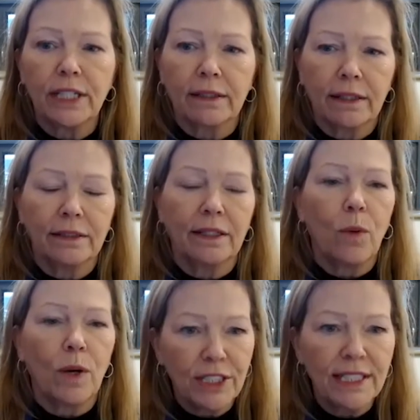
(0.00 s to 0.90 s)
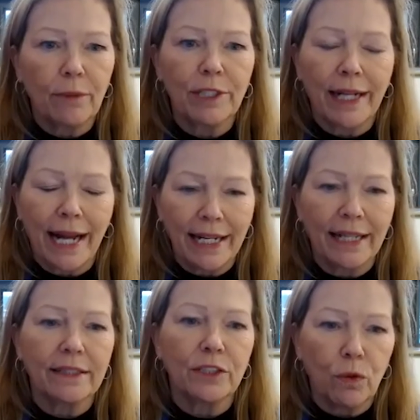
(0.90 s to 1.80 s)
Like, the questions I was getting
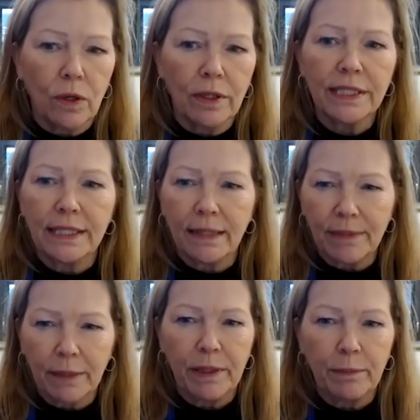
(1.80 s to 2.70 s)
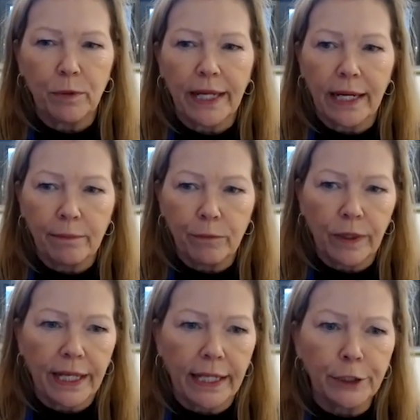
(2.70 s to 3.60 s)
at the door seemed like people were getting more
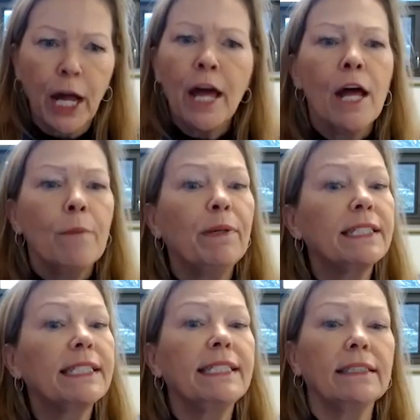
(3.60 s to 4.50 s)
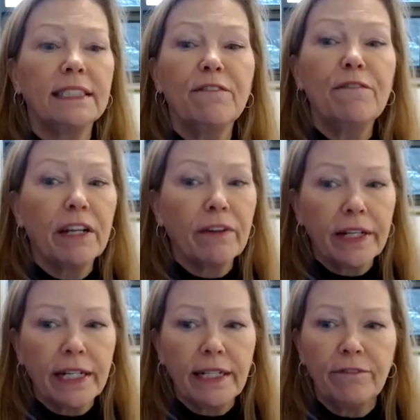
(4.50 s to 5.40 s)
engaged, but still it's
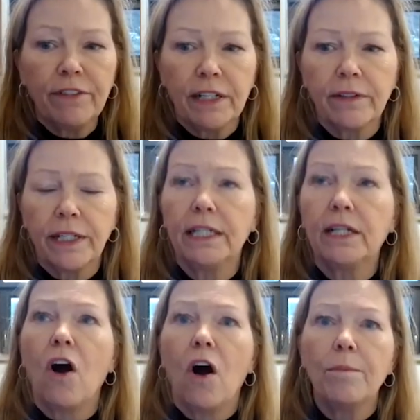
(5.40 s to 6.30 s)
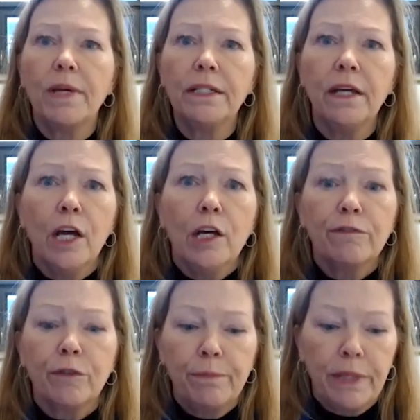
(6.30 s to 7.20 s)
very, very common
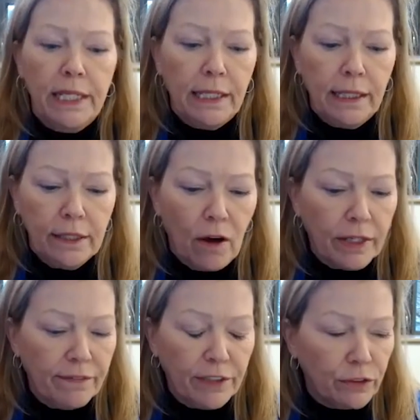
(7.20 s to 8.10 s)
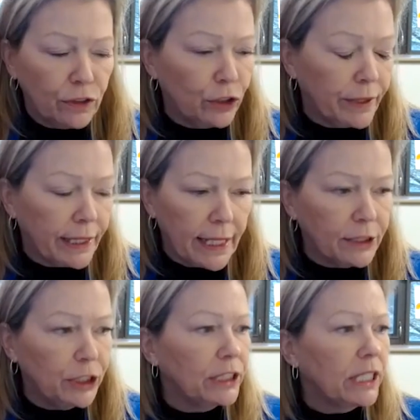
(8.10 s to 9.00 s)
for me, not even during
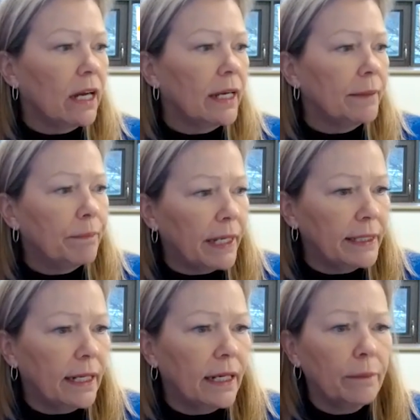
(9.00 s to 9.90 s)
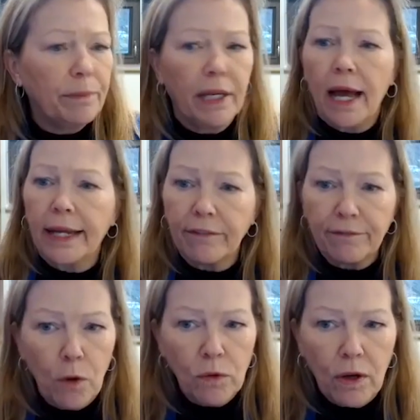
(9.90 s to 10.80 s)
election time, but I get
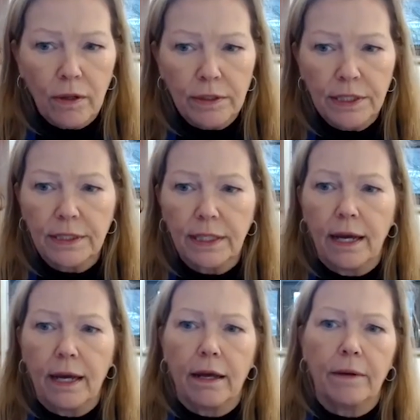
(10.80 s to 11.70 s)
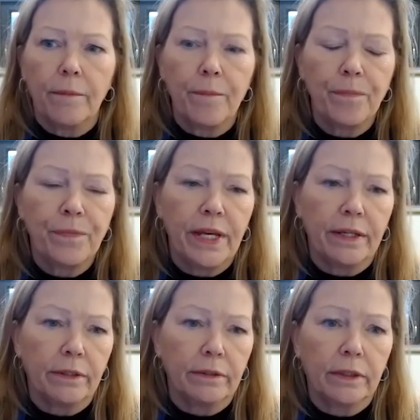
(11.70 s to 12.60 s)
phone calls that
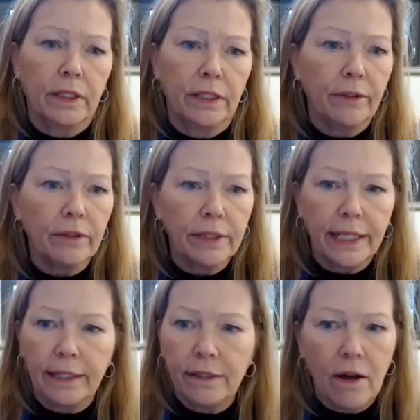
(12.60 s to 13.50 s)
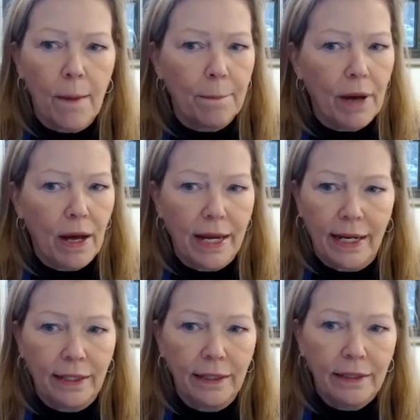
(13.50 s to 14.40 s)
are clearly not
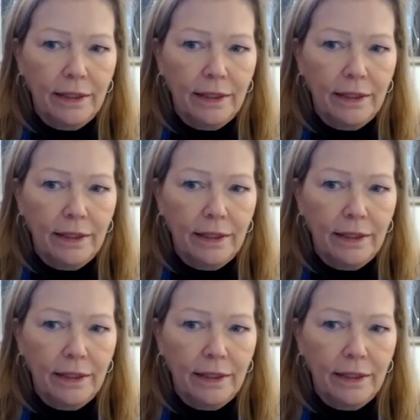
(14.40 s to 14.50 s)
my,